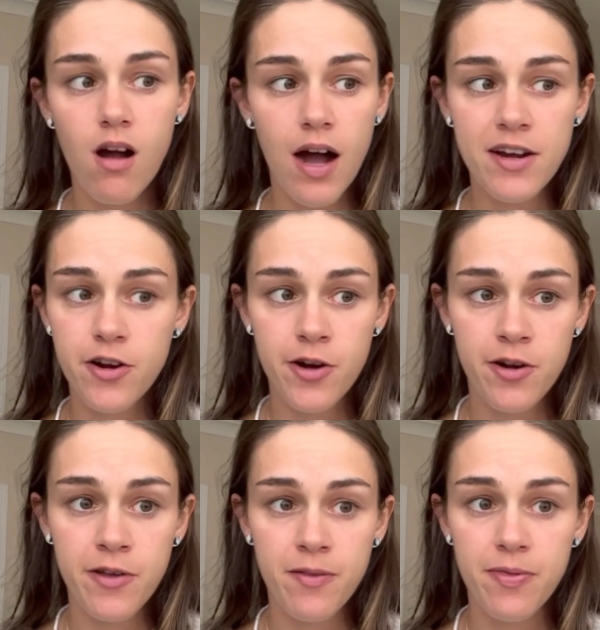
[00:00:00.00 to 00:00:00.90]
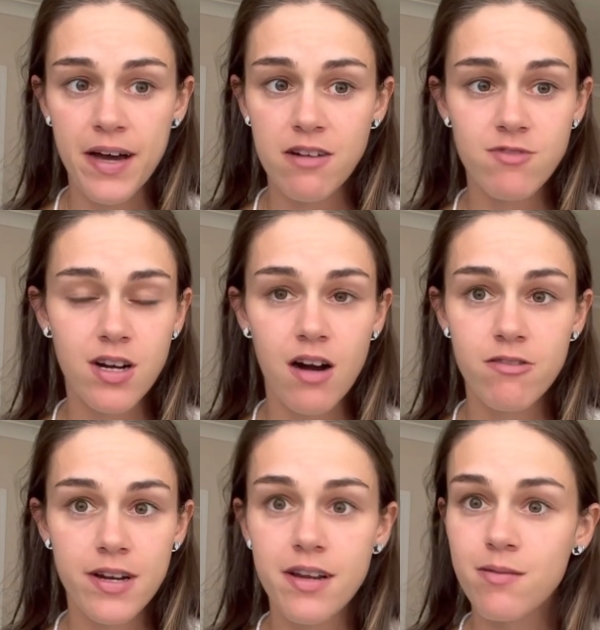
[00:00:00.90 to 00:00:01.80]
I know that
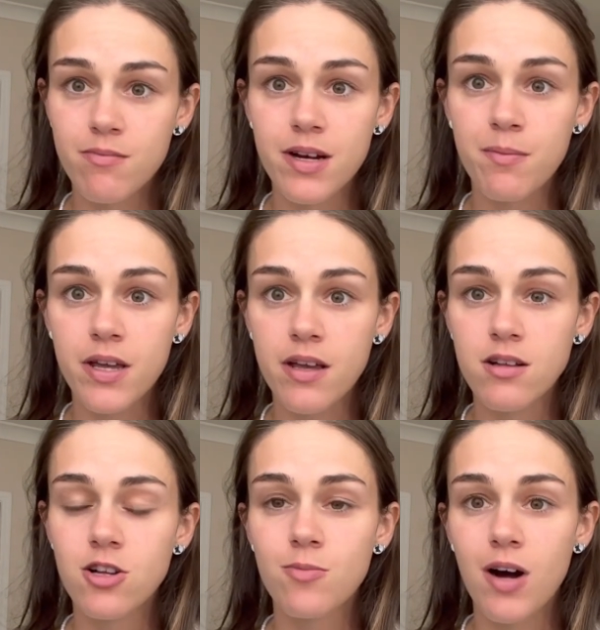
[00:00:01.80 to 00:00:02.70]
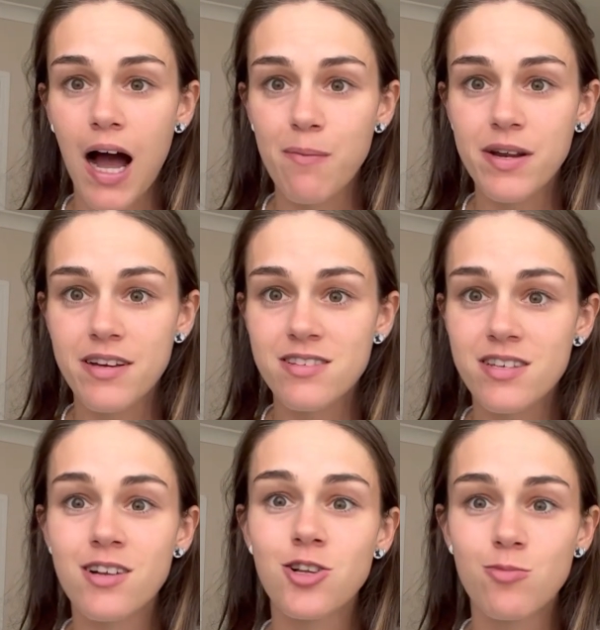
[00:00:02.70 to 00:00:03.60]
recovery can bring me a lot more happiness
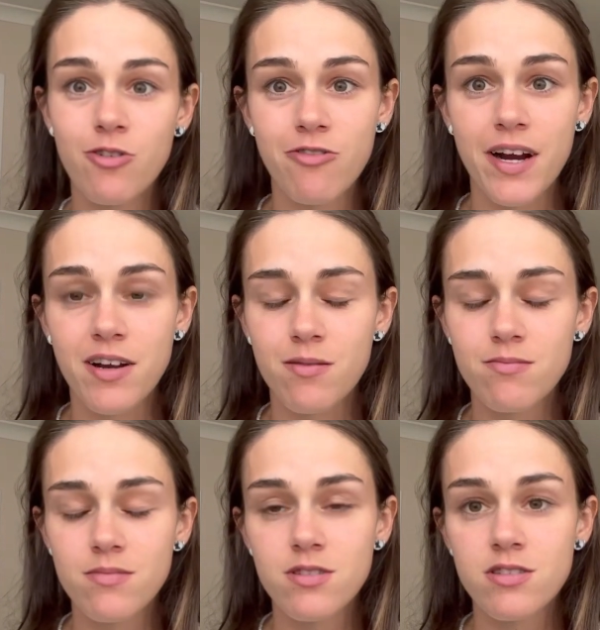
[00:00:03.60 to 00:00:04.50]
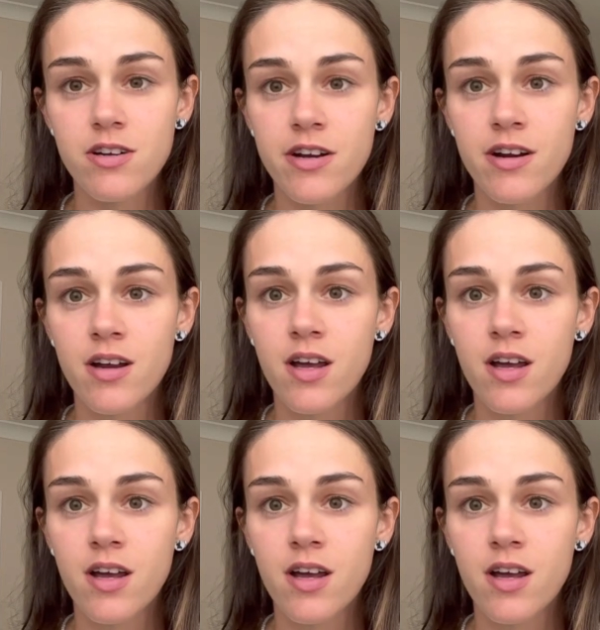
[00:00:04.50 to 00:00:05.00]
and a lot more freedom. So